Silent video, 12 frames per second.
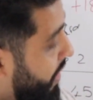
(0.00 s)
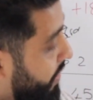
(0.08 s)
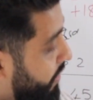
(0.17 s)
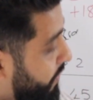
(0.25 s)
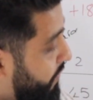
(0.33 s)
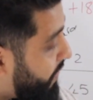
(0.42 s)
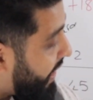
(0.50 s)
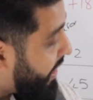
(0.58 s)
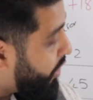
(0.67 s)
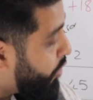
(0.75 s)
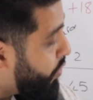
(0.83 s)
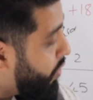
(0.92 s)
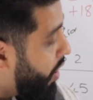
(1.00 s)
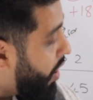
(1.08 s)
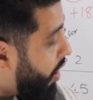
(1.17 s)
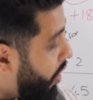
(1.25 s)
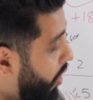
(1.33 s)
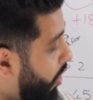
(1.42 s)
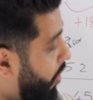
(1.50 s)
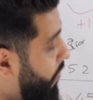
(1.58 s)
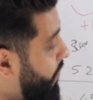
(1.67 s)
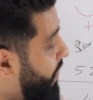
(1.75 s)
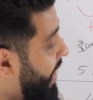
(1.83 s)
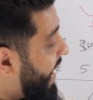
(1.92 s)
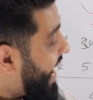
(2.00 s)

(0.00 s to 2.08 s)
the value of